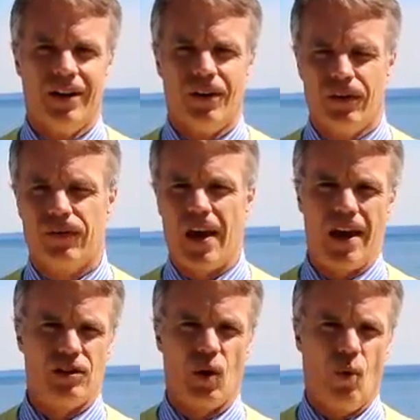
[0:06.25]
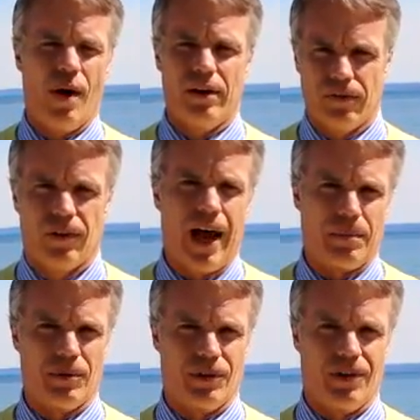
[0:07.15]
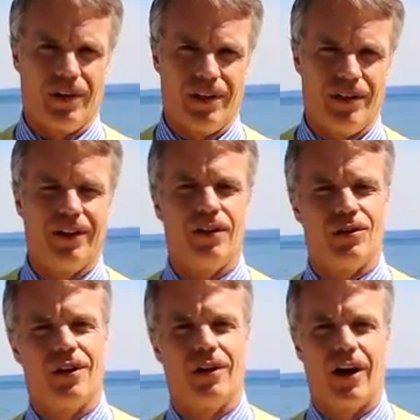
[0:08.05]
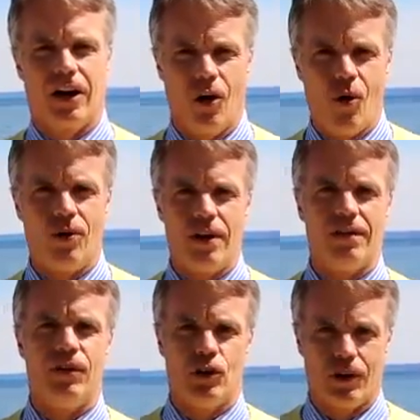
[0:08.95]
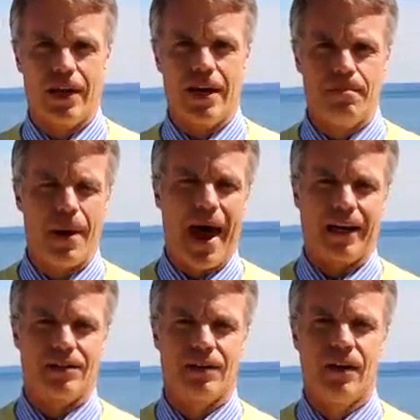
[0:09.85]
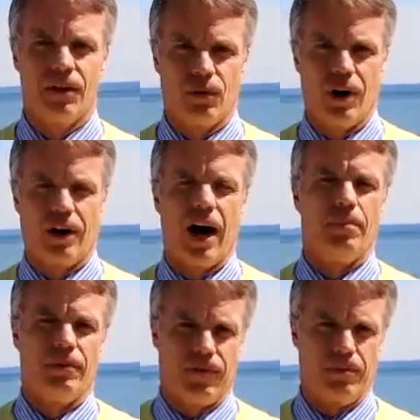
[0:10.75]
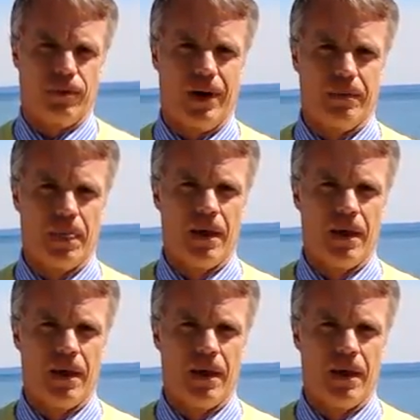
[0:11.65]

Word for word: Earth Day is a wonderful opportunity to consider our own individual impacts through our carbon footprint.